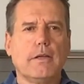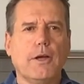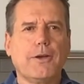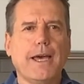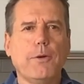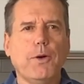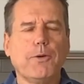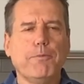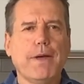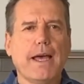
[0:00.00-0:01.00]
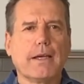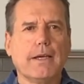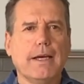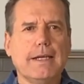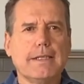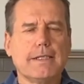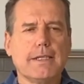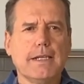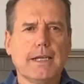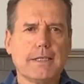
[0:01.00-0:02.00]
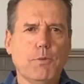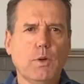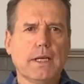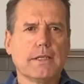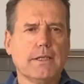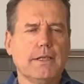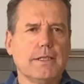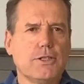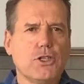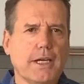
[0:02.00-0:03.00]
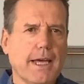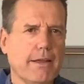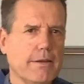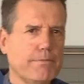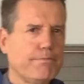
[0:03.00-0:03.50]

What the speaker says: Okay, welcome back. It's the next morning, so let's check out the